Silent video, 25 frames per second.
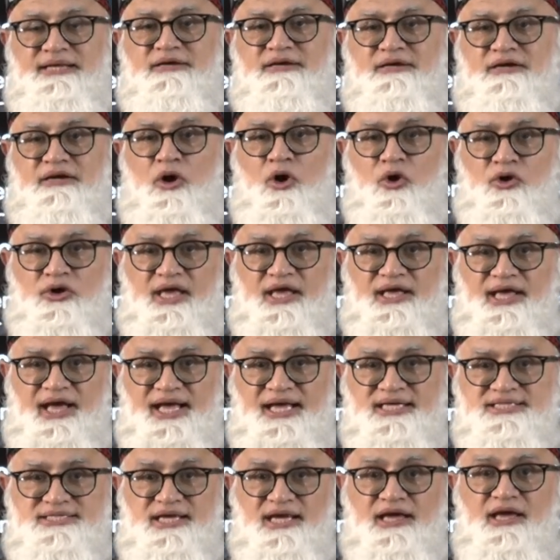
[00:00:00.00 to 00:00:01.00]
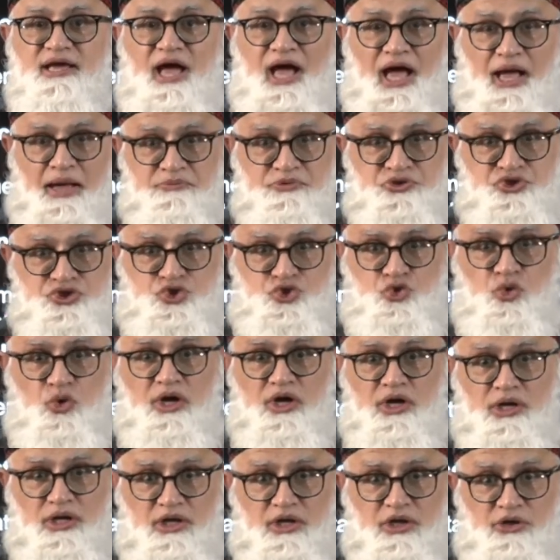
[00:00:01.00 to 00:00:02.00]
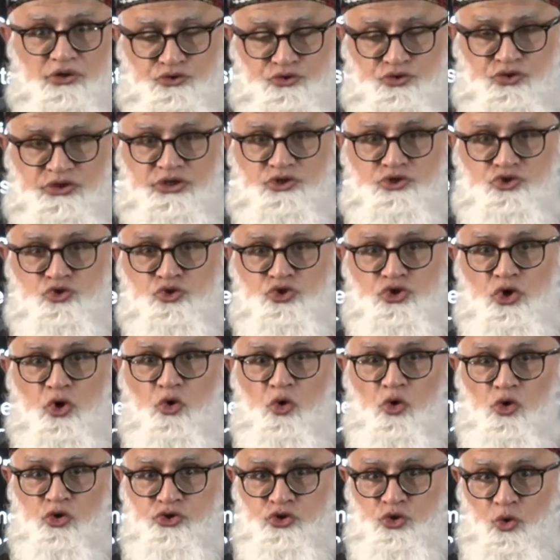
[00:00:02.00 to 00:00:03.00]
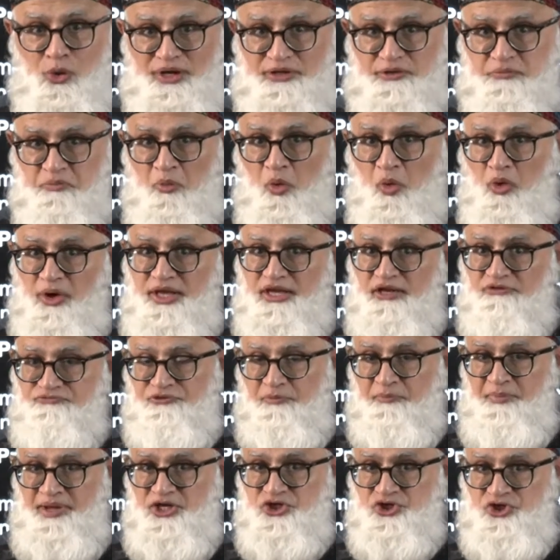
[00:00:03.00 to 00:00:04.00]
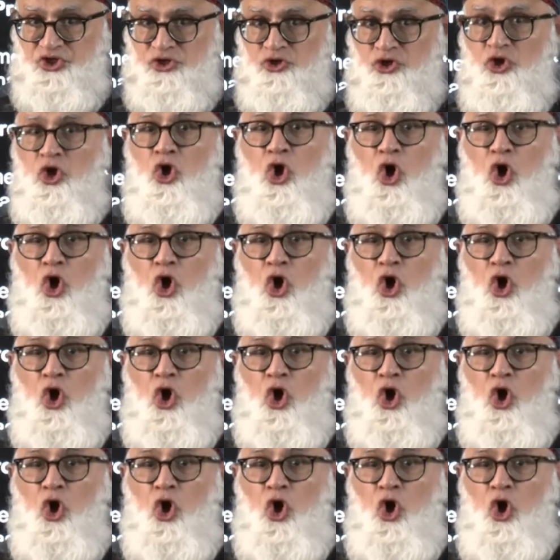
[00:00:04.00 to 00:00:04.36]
Okay guys, I'm sure you need to know, you want more information